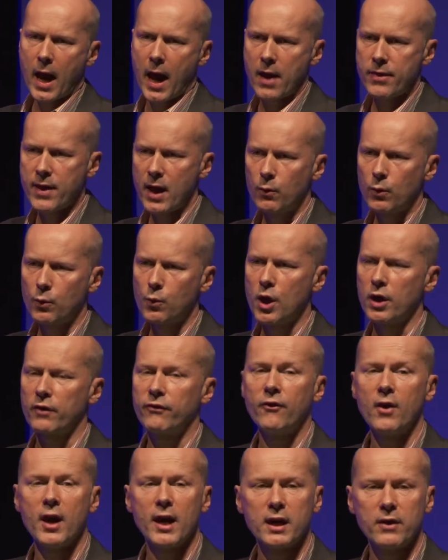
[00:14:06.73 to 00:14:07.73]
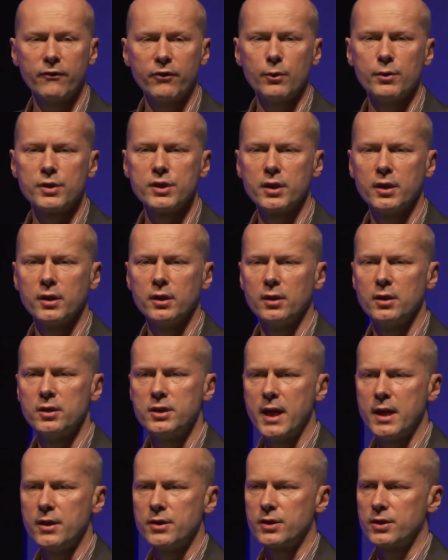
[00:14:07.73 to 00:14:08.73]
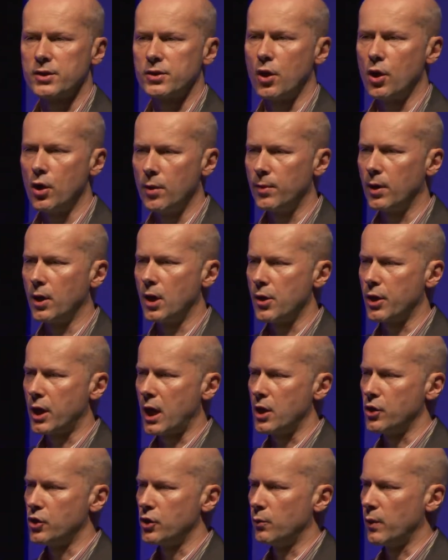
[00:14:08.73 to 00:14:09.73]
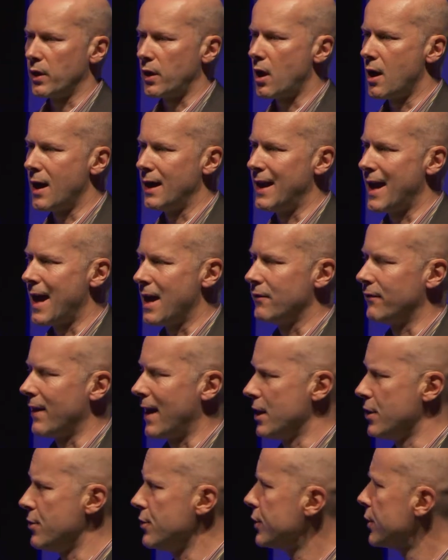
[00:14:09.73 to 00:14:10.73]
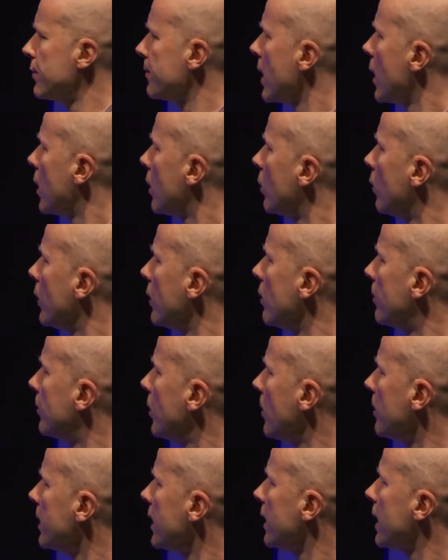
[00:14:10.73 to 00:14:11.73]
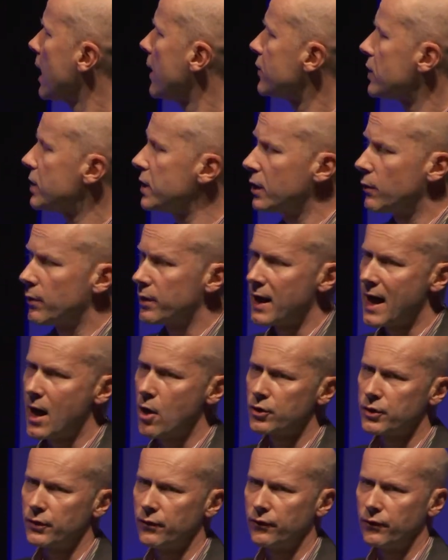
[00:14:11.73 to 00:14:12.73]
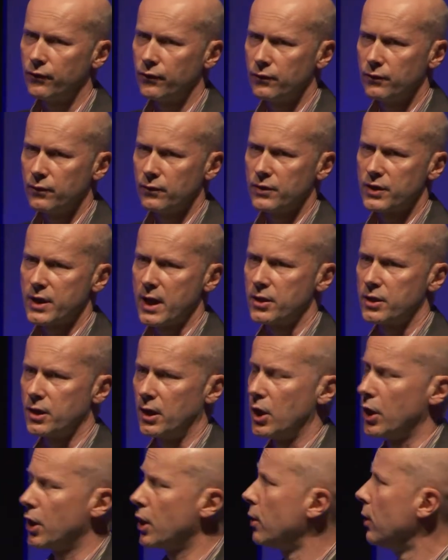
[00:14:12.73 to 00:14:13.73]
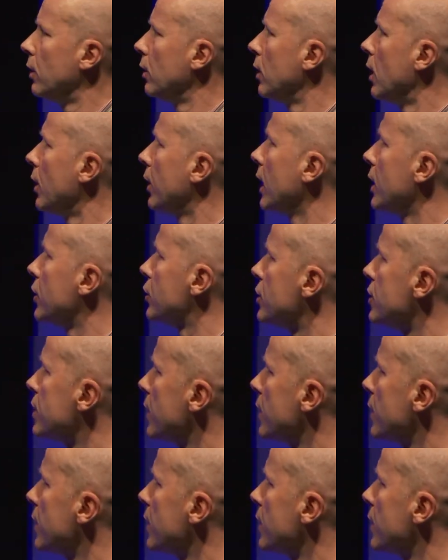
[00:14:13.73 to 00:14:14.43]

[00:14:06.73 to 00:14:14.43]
And that would work fine if it was a, dense urban location with high land values. We were probably going to have to deal with an out-of-center location.